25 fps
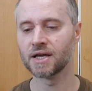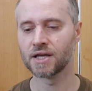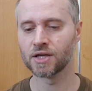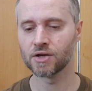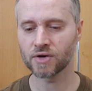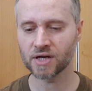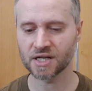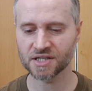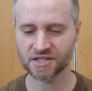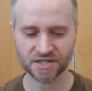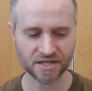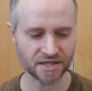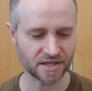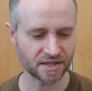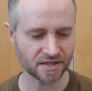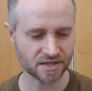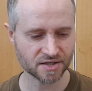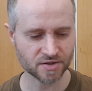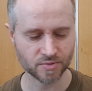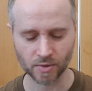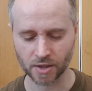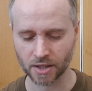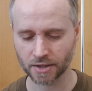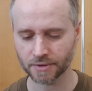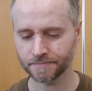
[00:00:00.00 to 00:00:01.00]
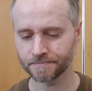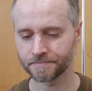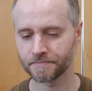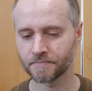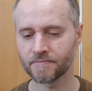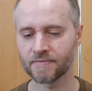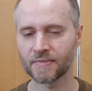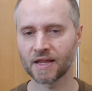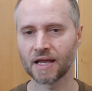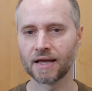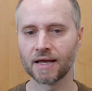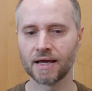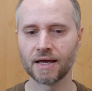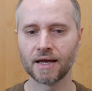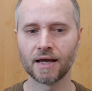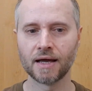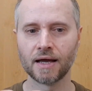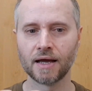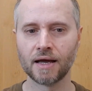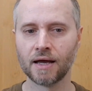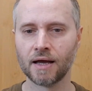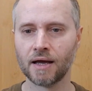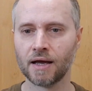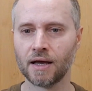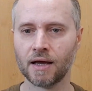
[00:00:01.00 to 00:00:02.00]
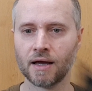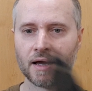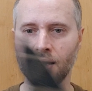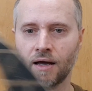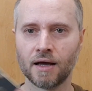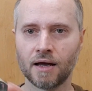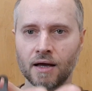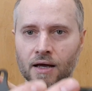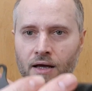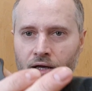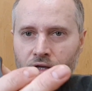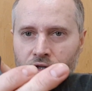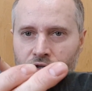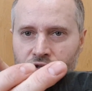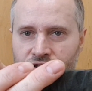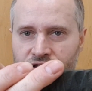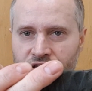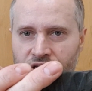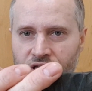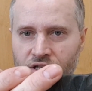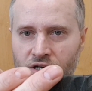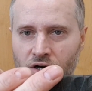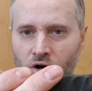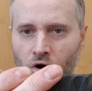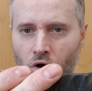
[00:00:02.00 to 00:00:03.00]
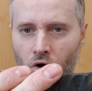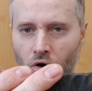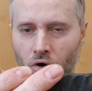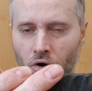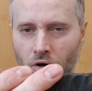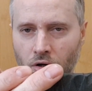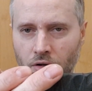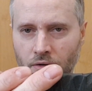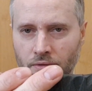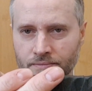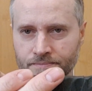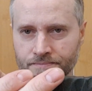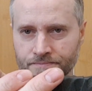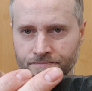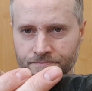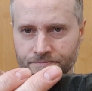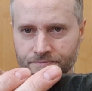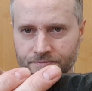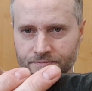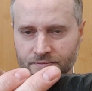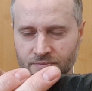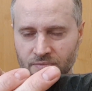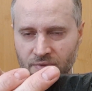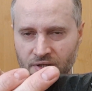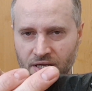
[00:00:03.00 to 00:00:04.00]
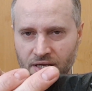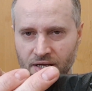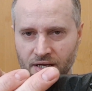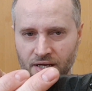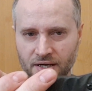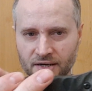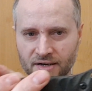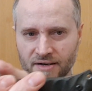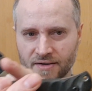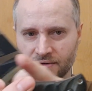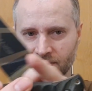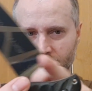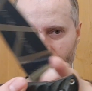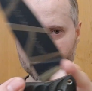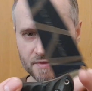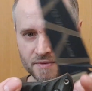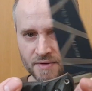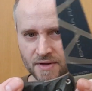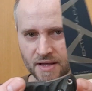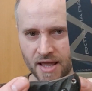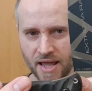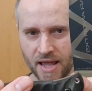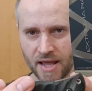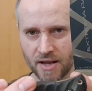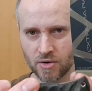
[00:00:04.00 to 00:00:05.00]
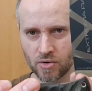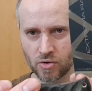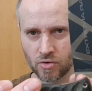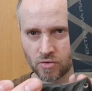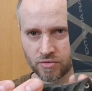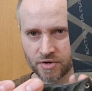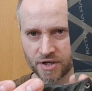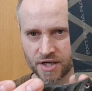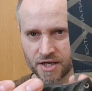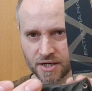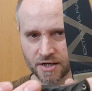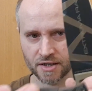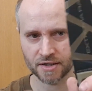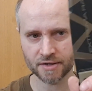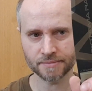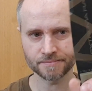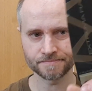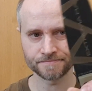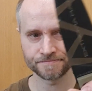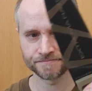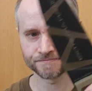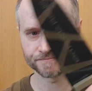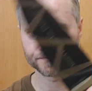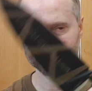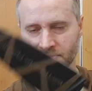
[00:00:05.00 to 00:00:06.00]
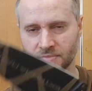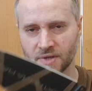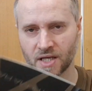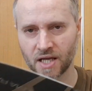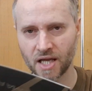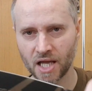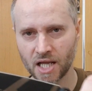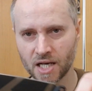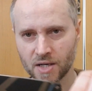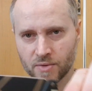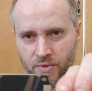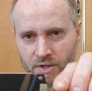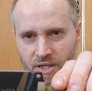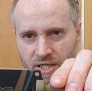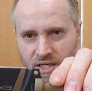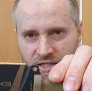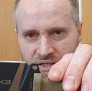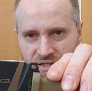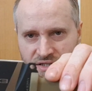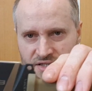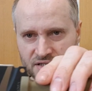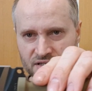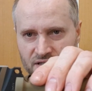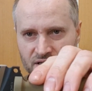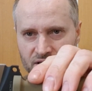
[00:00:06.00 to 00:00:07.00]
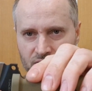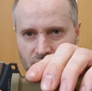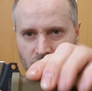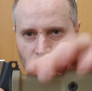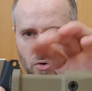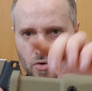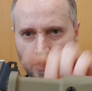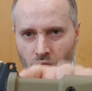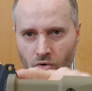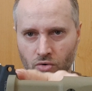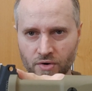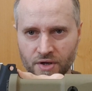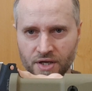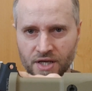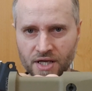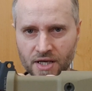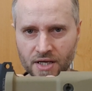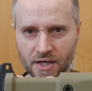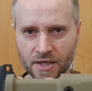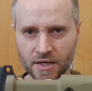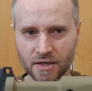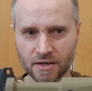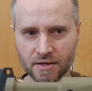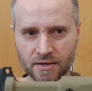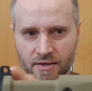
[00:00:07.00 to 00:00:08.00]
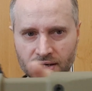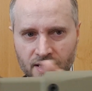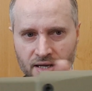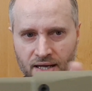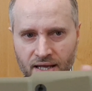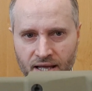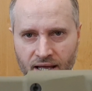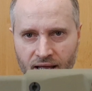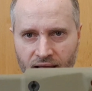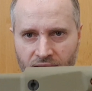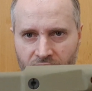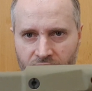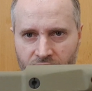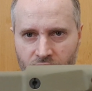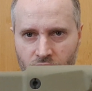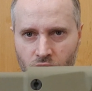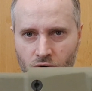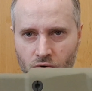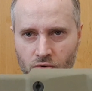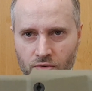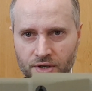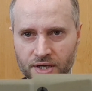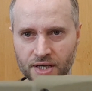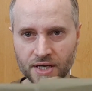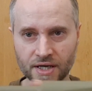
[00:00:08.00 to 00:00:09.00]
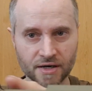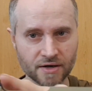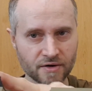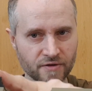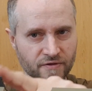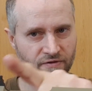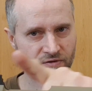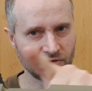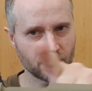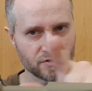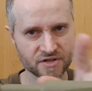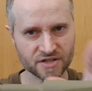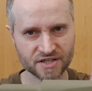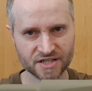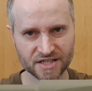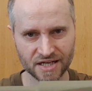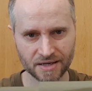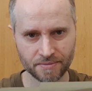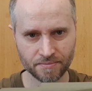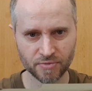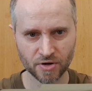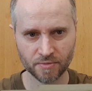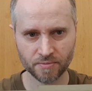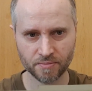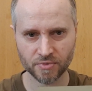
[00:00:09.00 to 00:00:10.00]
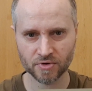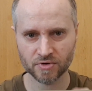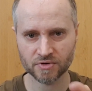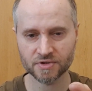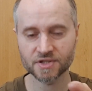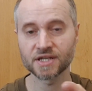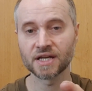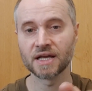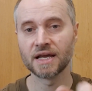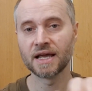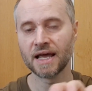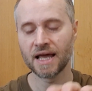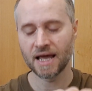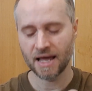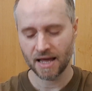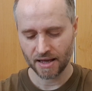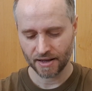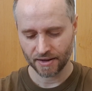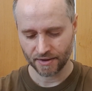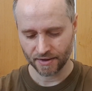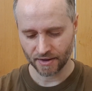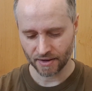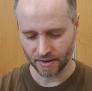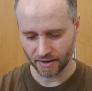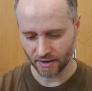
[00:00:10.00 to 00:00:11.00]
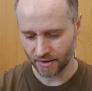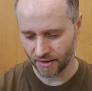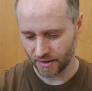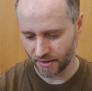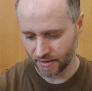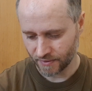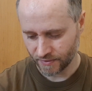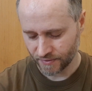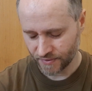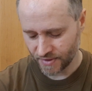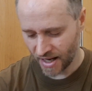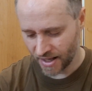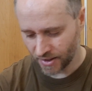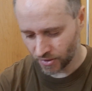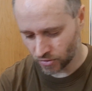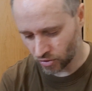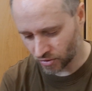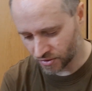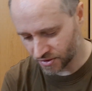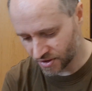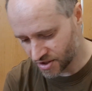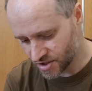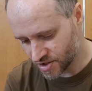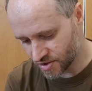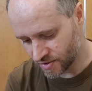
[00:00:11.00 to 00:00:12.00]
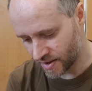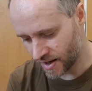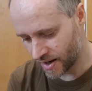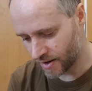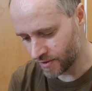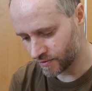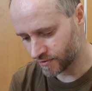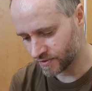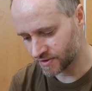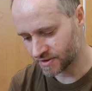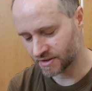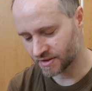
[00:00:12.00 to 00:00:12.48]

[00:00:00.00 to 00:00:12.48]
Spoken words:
you can see, this one, see the hole here and hole here, and we can see the hole here and the hole here for the same purpose. I took this knife